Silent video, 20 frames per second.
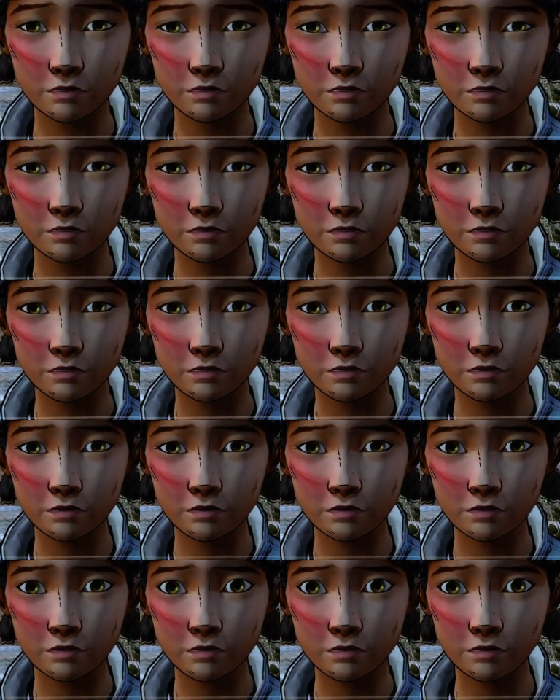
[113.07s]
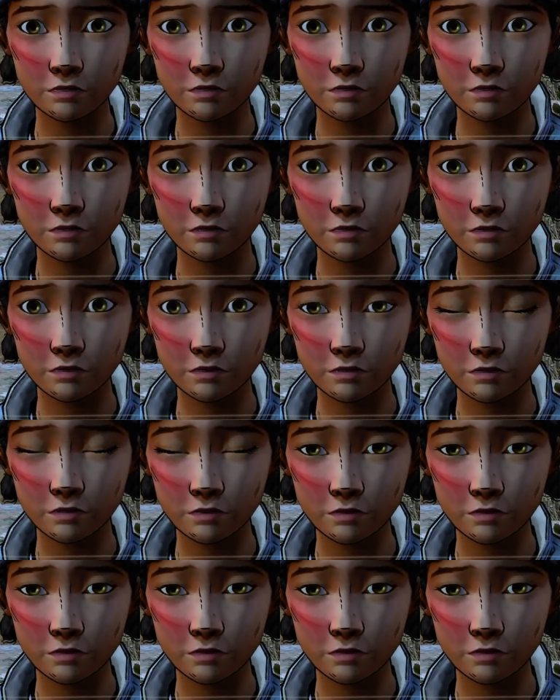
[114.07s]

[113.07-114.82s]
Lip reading: [no speech]